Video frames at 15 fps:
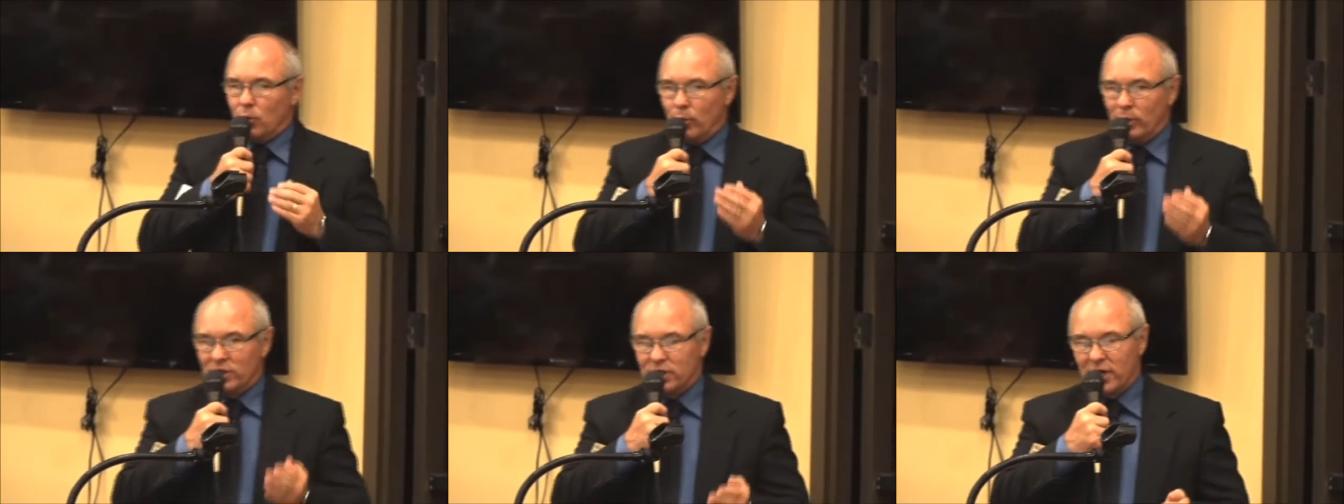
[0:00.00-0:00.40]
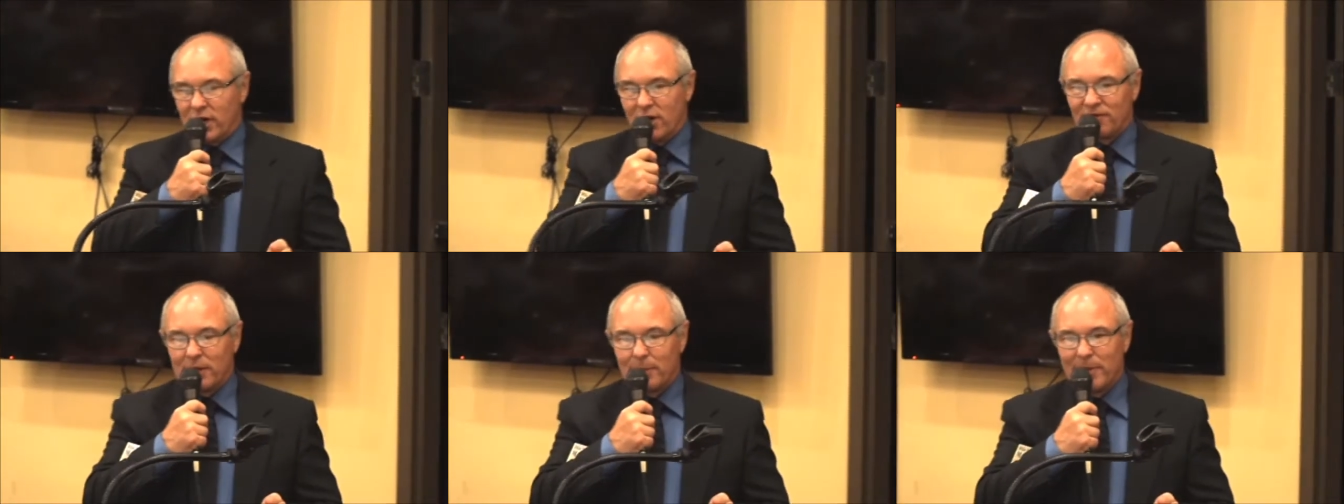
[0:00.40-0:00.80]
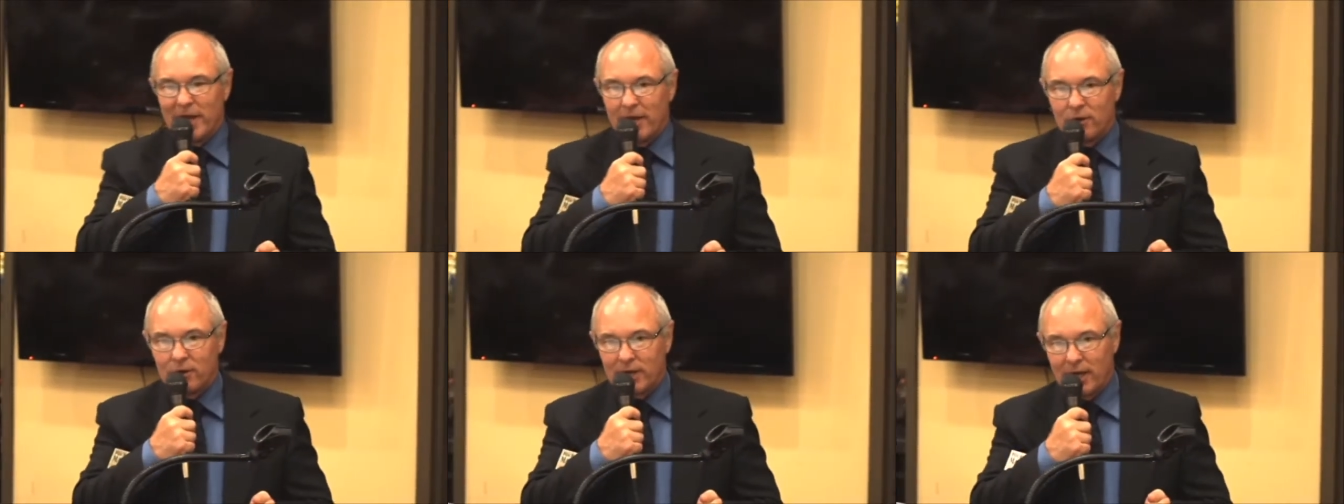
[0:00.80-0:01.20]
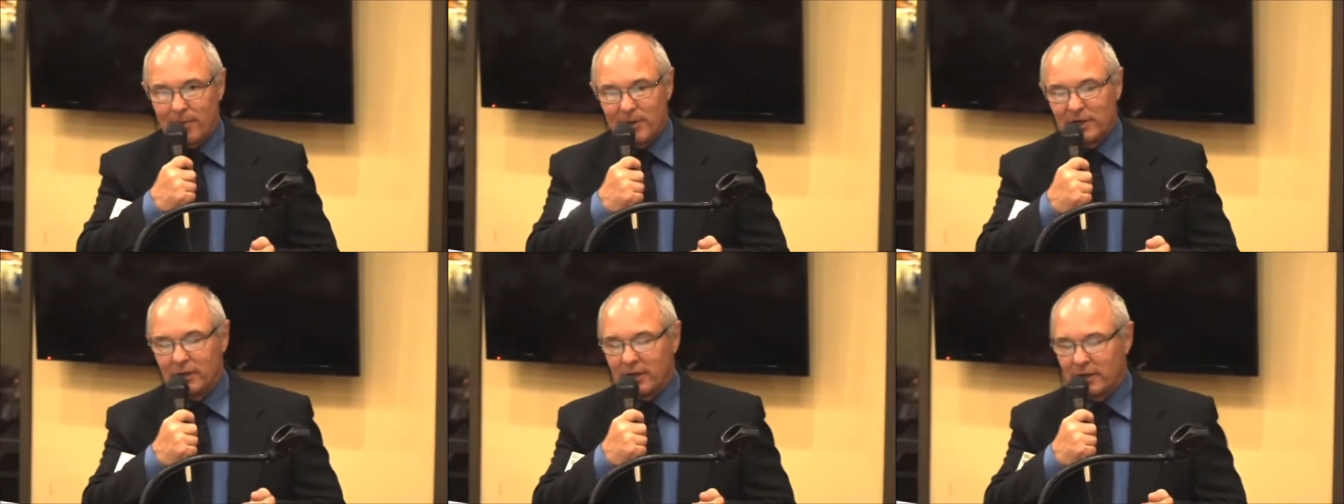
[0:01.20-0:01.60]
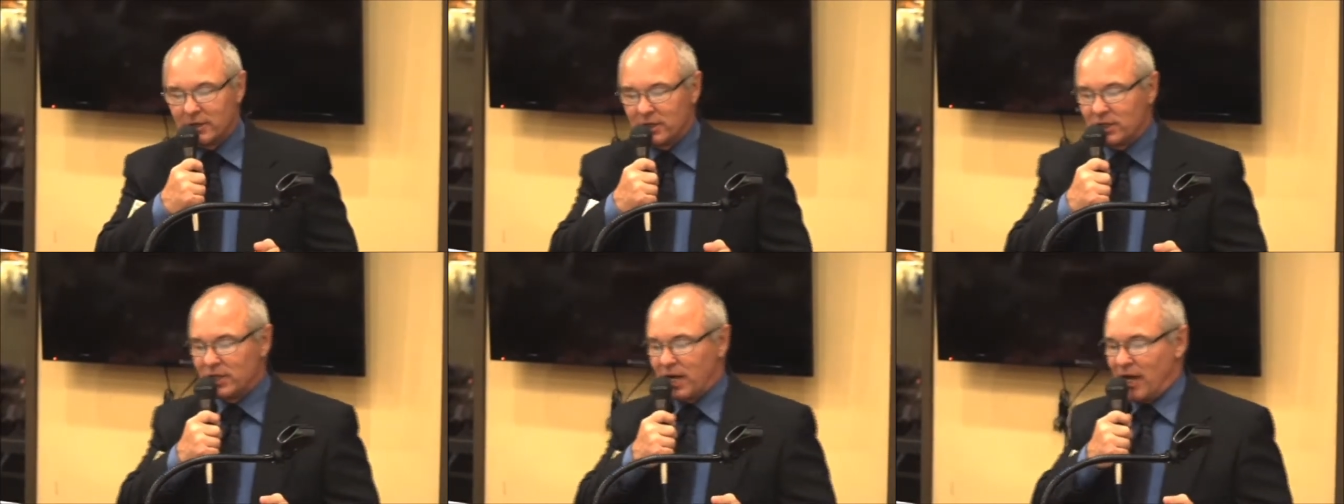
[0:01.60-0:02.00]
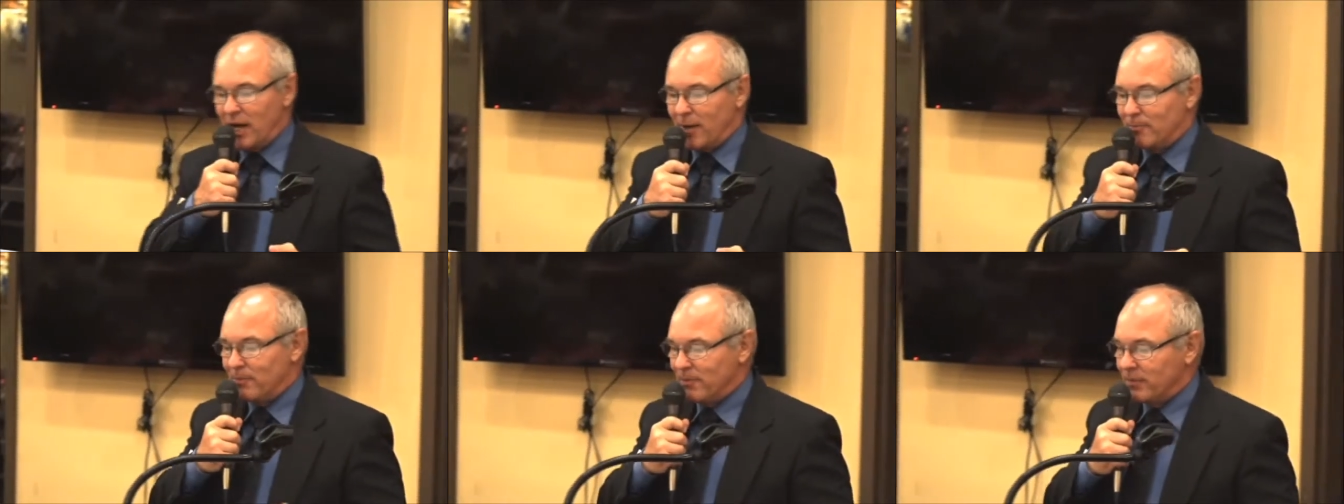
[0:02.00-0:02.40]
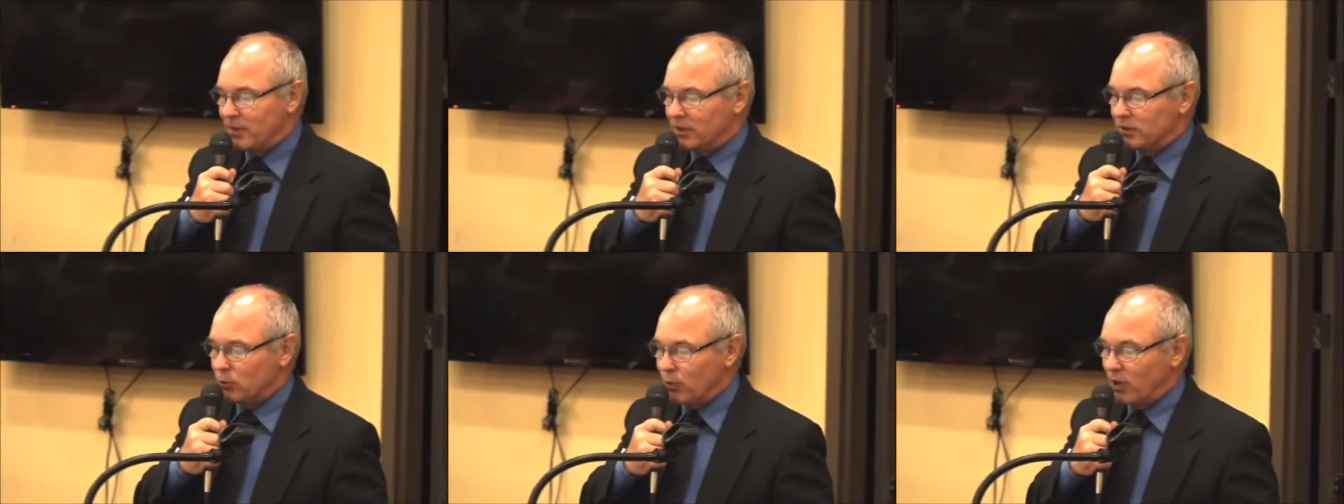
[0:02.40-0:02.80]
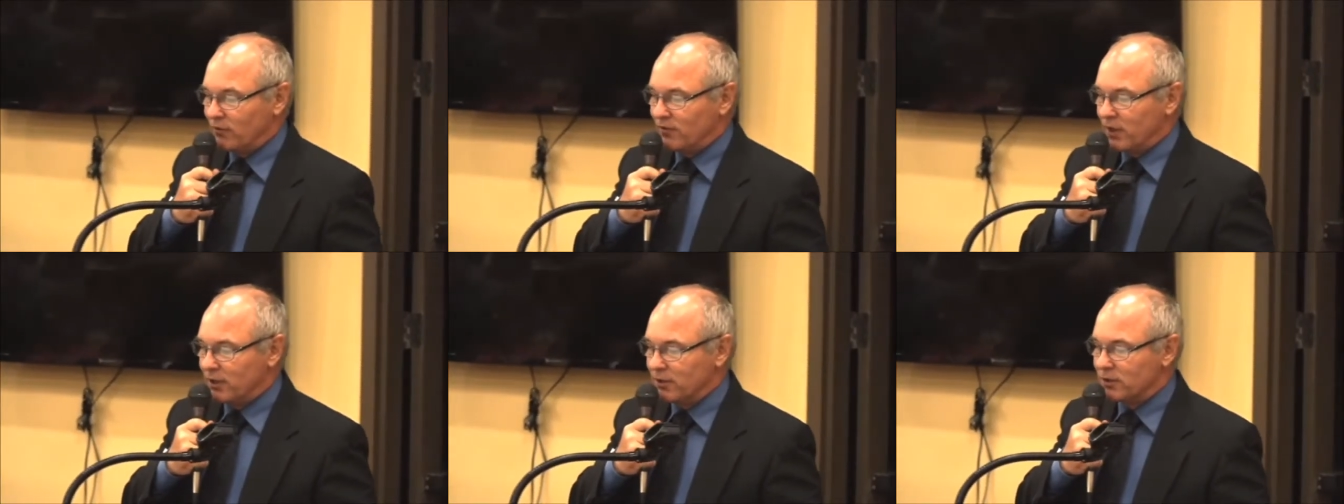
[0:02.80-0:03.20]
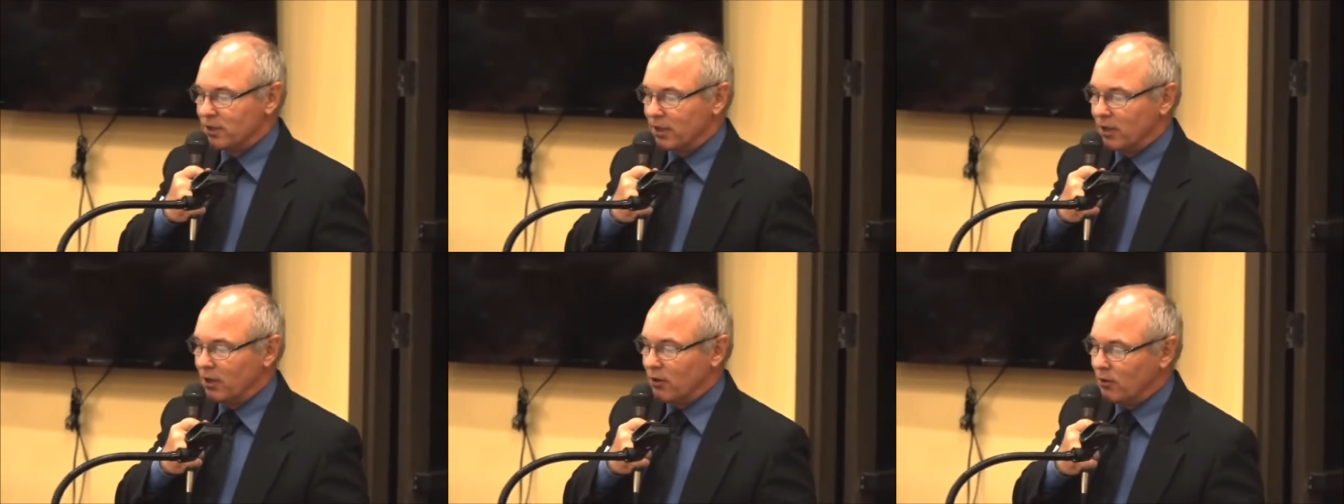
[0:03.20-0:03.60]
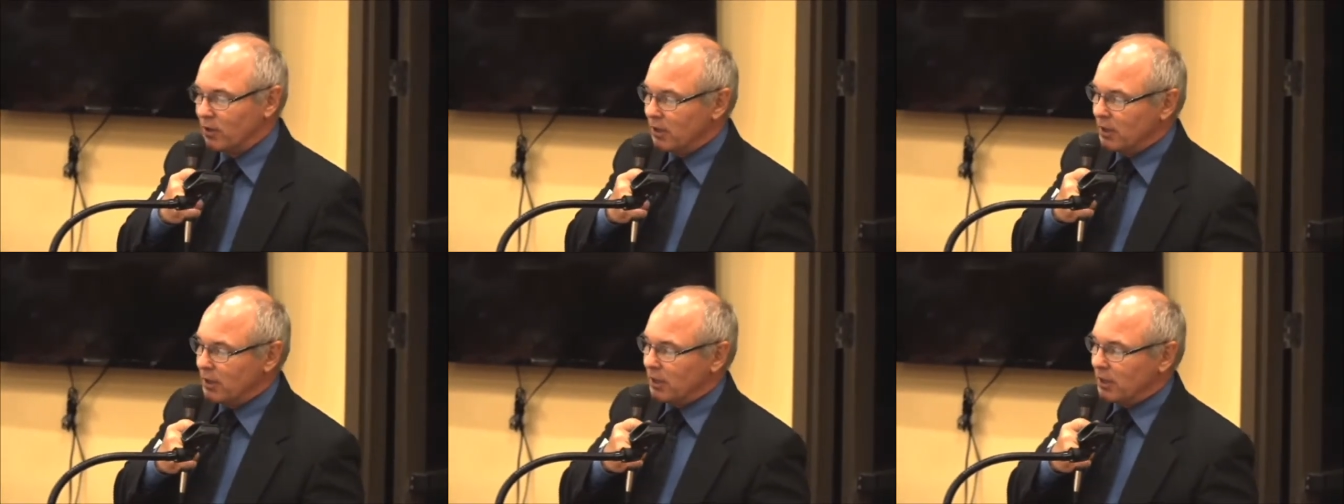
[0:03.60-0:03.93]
When Sheriff DeMayo came into this job 12 years ago,